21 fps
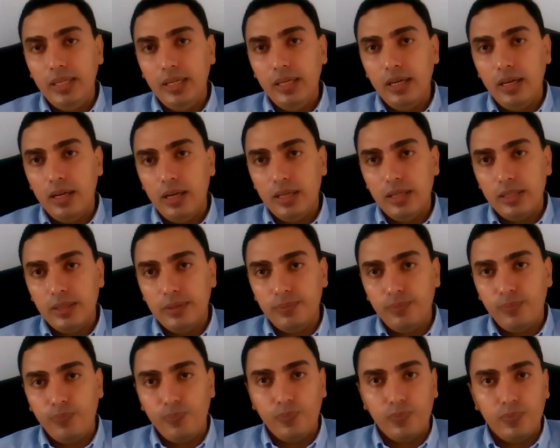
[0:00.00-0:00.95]
the
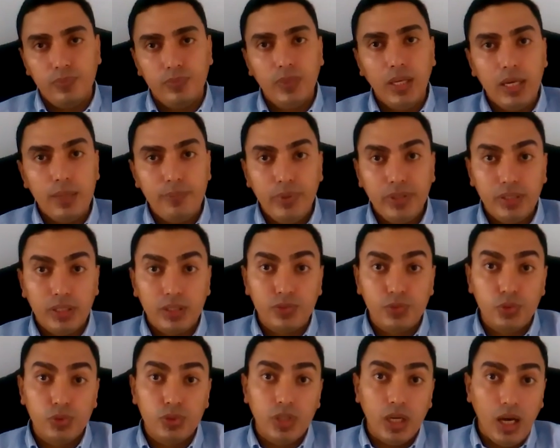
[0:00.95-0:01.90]

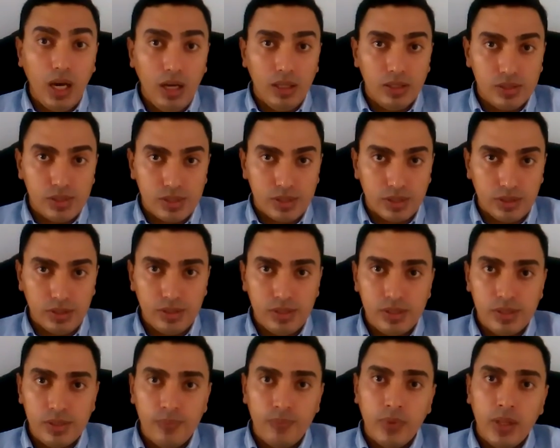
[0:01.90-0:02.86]
diabetic foot
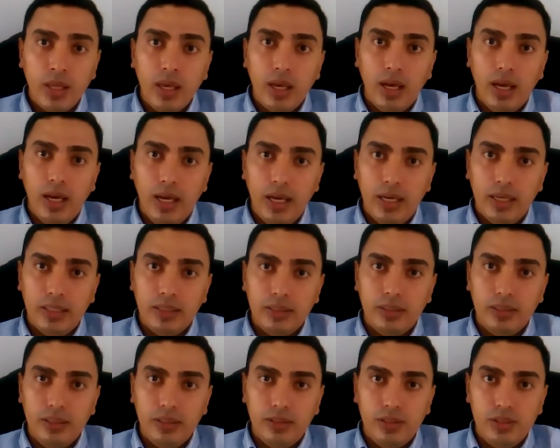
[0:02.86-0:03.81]
ulcers,
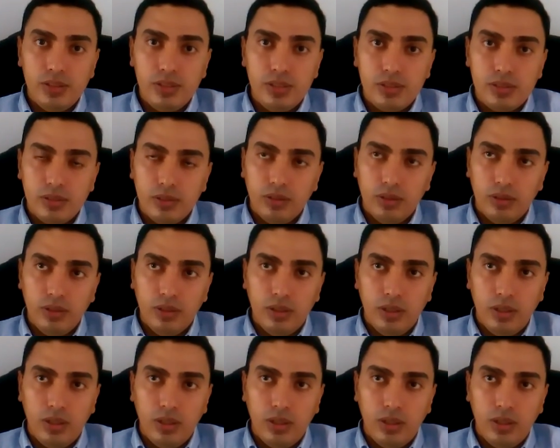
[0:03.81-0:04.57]
and it is